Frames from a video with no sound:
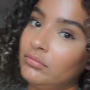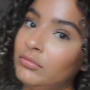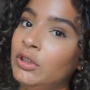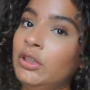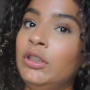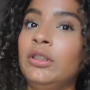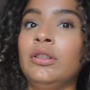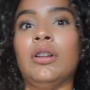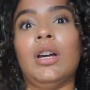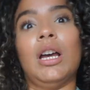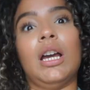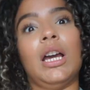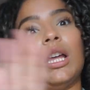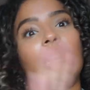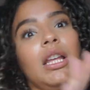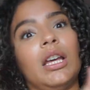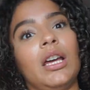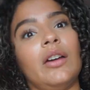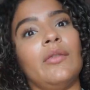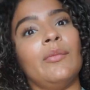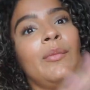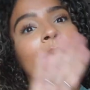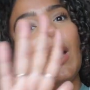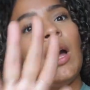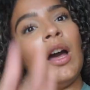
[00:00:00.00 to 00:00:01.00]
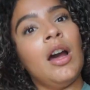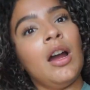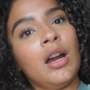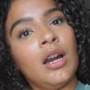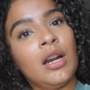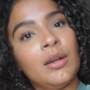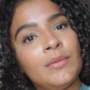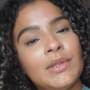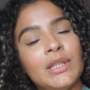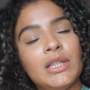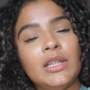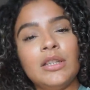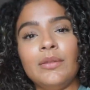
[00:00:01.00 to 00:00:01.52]
You know, I gotta cut my
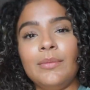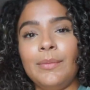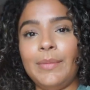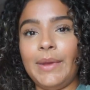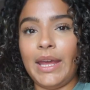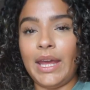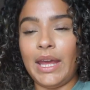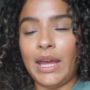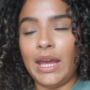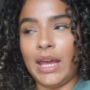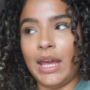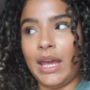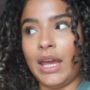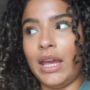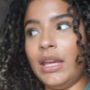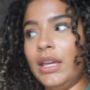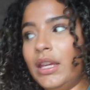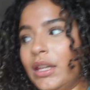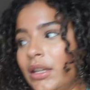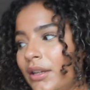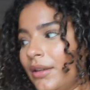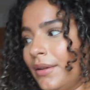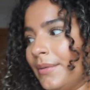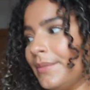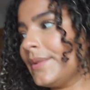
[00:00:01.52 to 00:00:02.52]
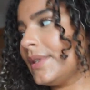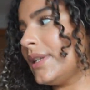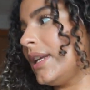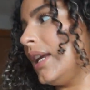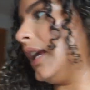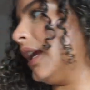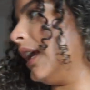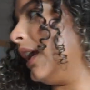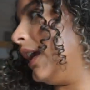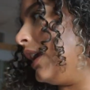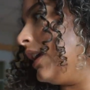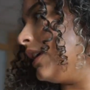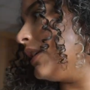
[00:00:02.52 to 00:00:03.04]
arms a little bit, you know what I'm
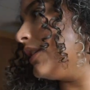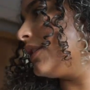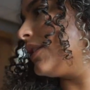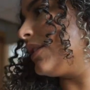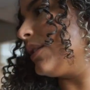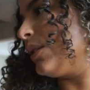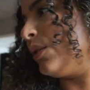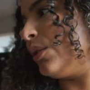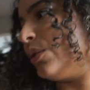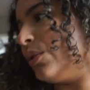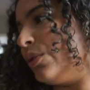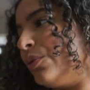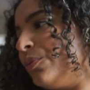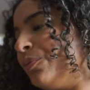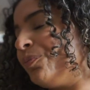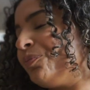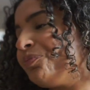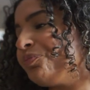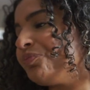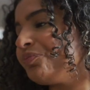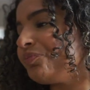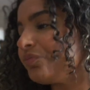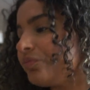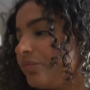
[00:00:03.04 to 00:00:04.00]
saying? So,